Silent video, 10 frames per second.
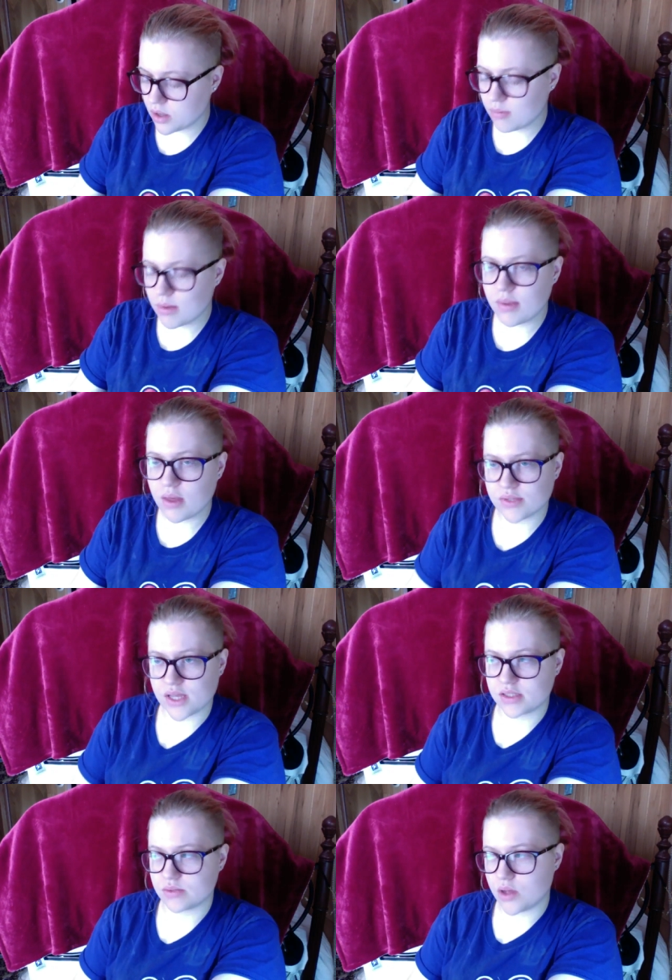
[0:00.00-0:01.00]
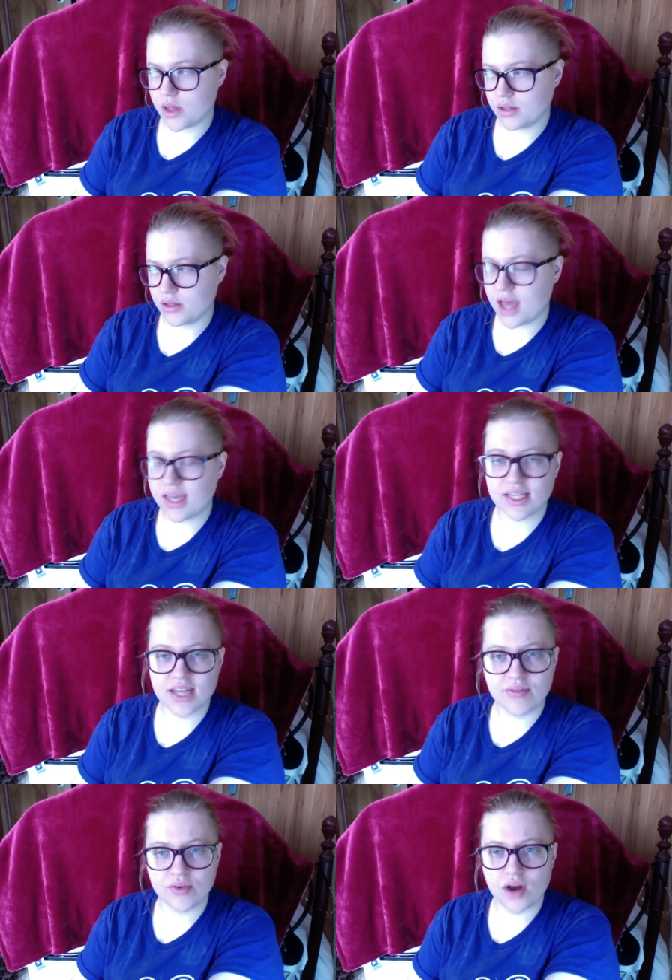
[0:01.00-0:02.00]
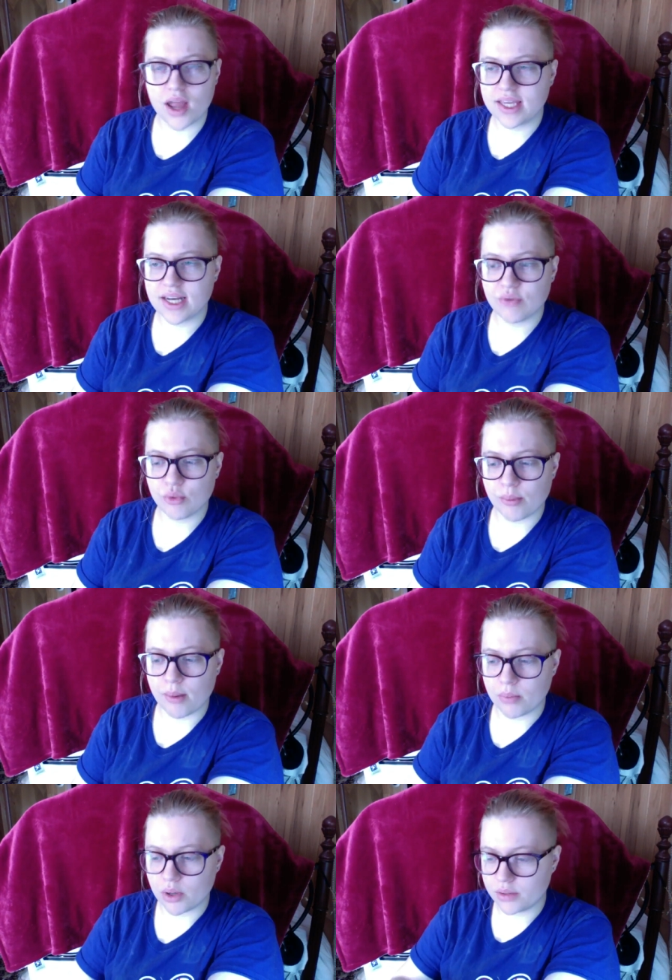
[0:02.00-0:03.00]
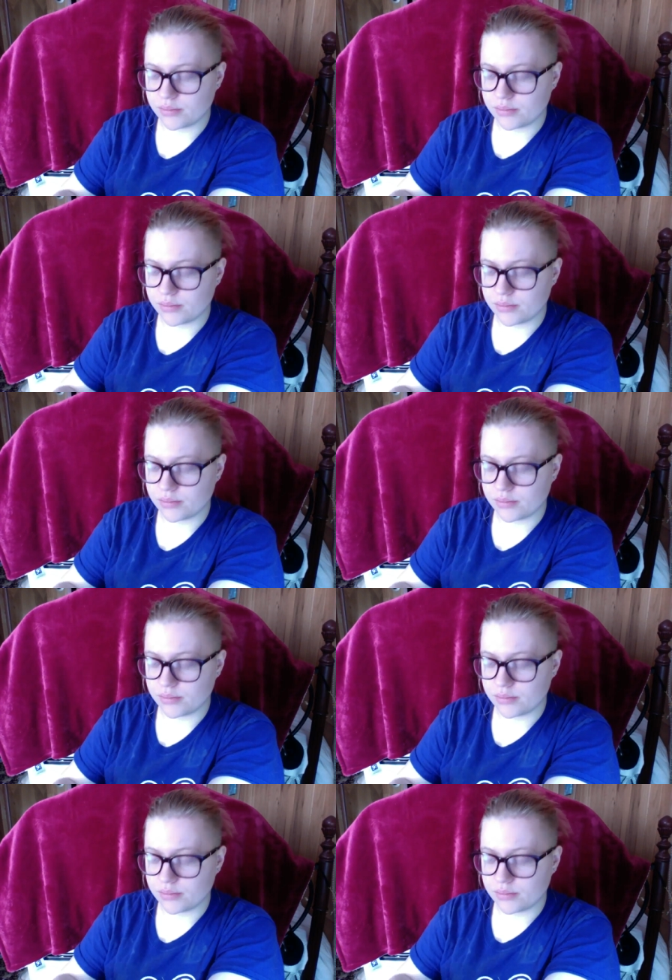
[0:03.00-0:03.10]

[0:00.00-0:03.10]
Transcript: Maybe that was X and Y. I can never remember.